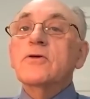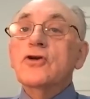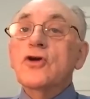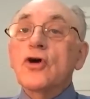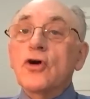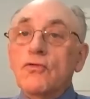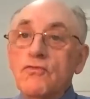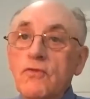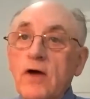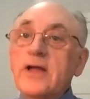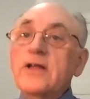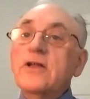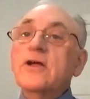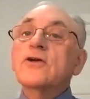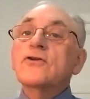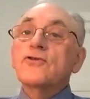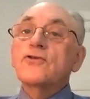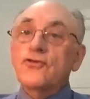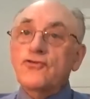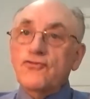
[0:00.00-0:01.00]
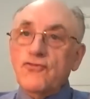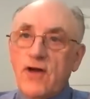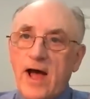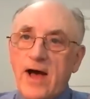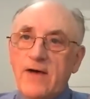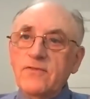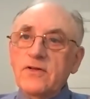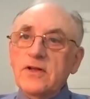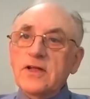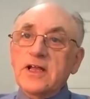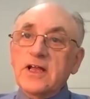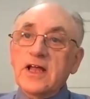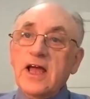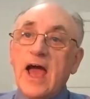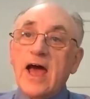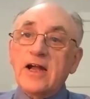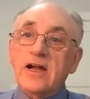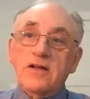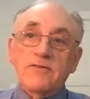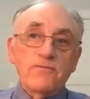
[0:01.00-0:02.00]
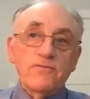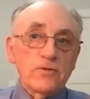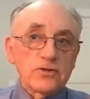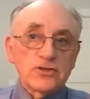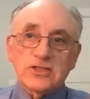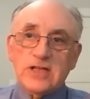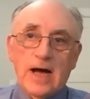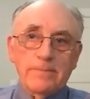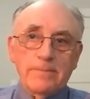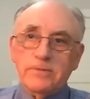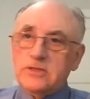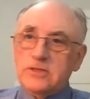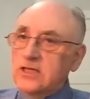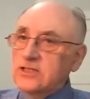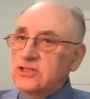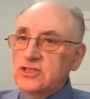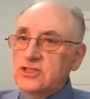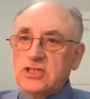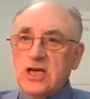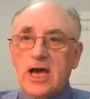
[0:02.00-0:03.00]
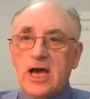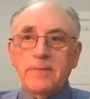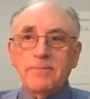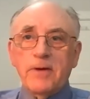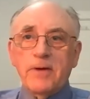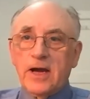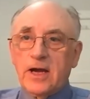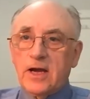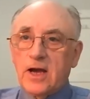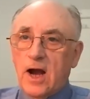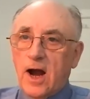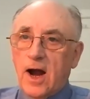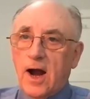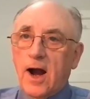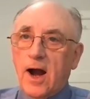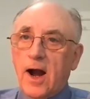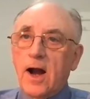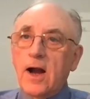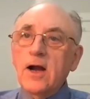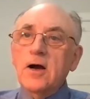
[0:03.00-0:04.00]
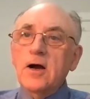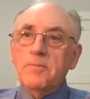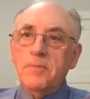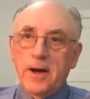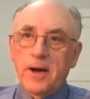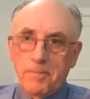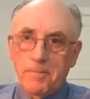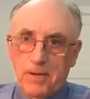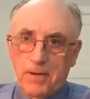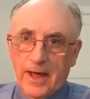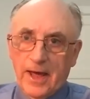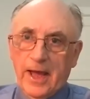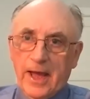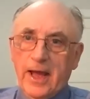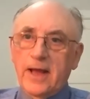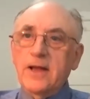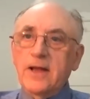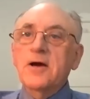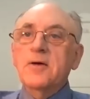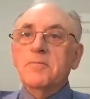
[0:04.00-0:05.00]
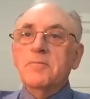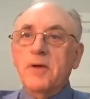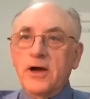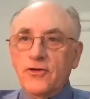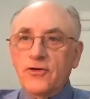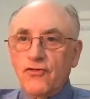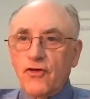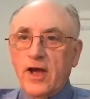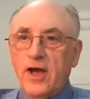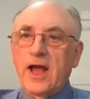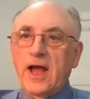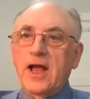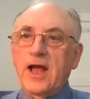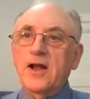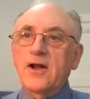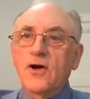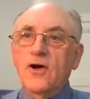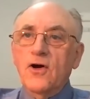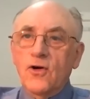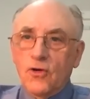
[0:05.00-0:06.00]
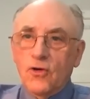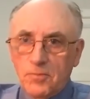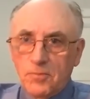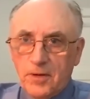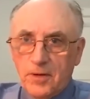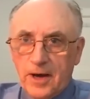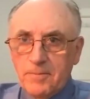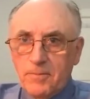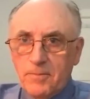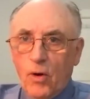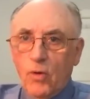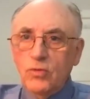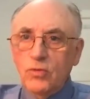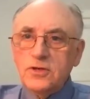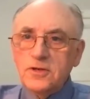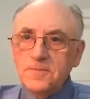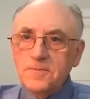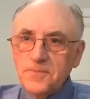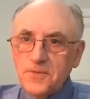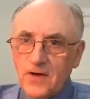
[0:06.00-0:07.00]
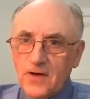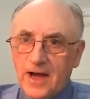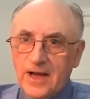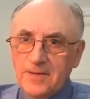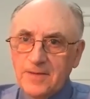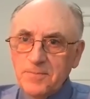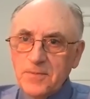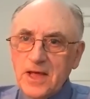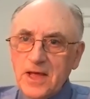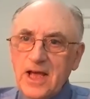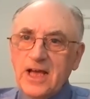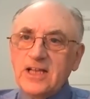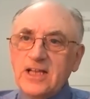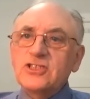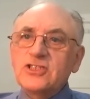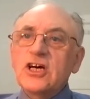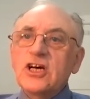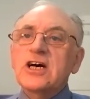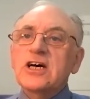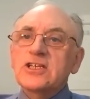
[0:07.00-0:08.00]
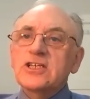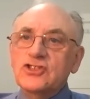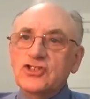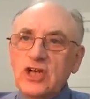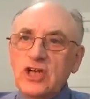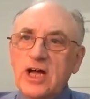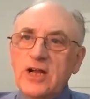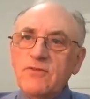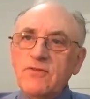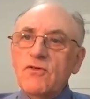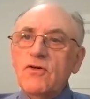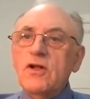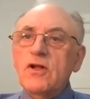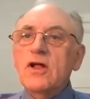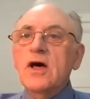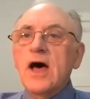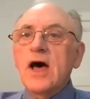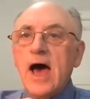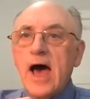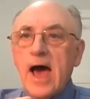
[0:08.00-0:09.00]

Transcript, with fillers: your right to travel in Canada, full stop. It doesn't say by car, by plane, by train, or by boat, right? It is a general